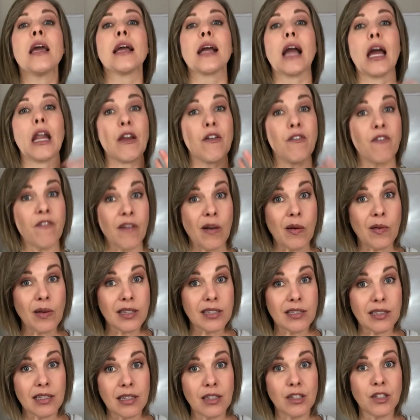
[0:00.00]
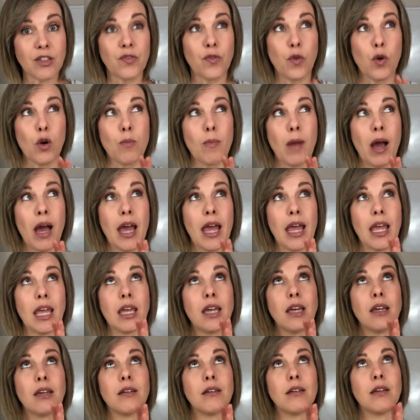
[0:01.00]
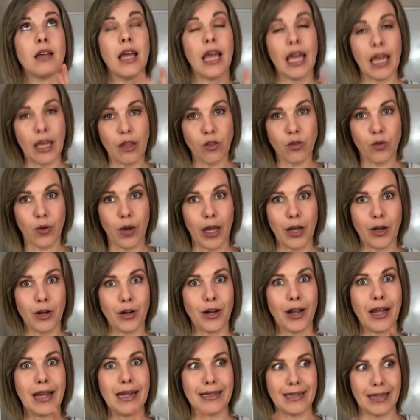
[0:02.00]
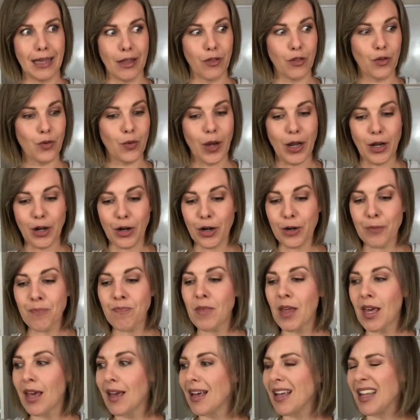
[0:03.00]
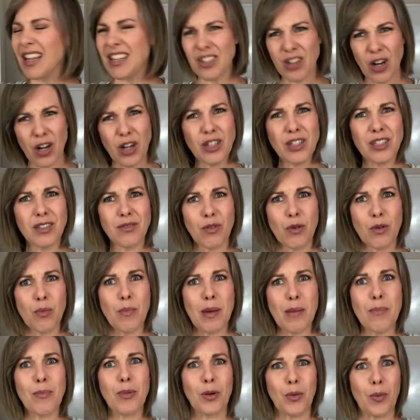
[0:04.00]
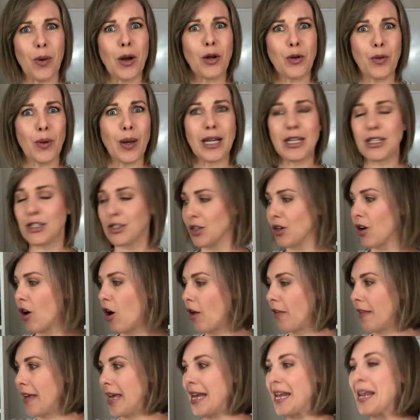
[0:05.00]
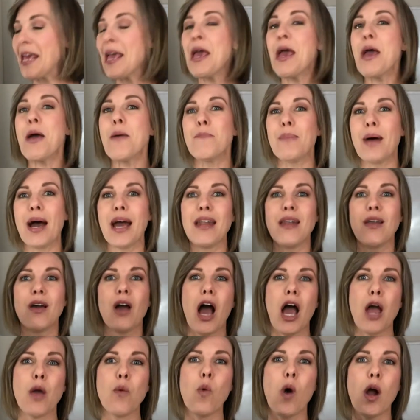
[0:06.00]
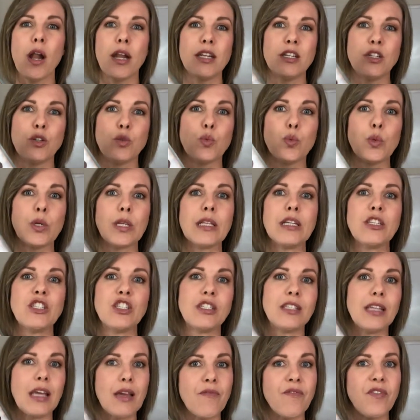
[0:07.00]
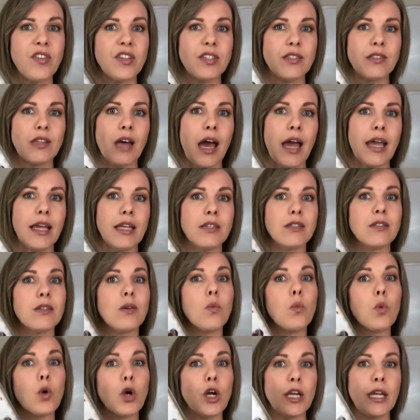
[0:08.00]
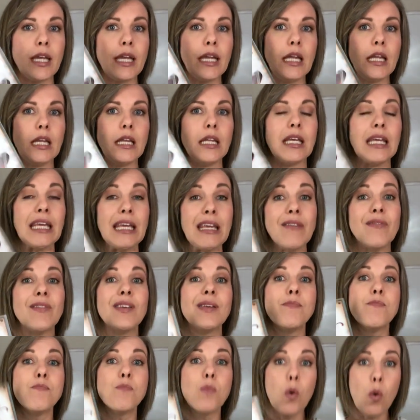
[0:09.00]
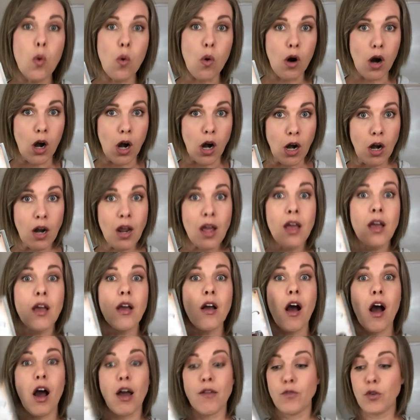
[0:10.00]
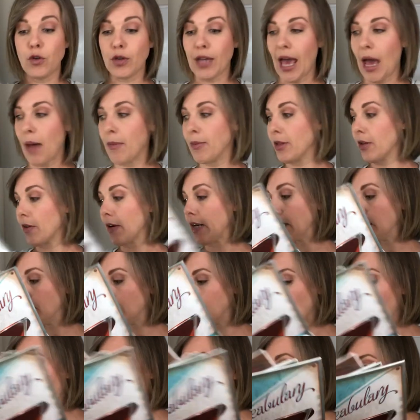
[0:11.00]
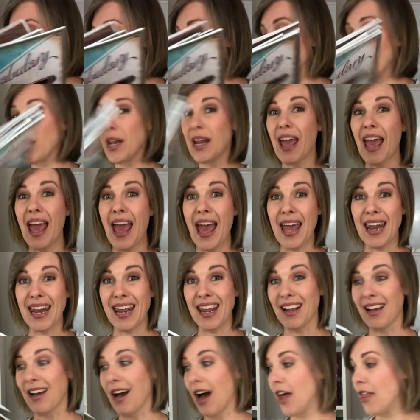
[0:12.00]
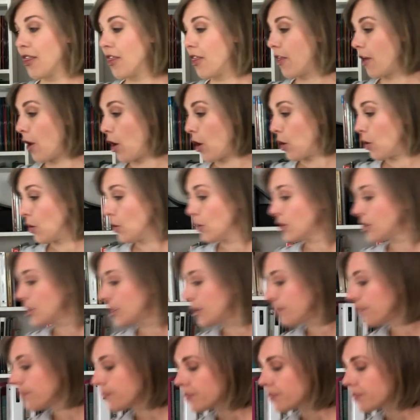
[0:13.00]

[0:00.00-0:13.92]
kind of focuses for my 8th grader and 10th grader. It's hard to remember what grades they're all in, but I wanted to really just emphasize working even more on vocabulary. So I went ahead and got those.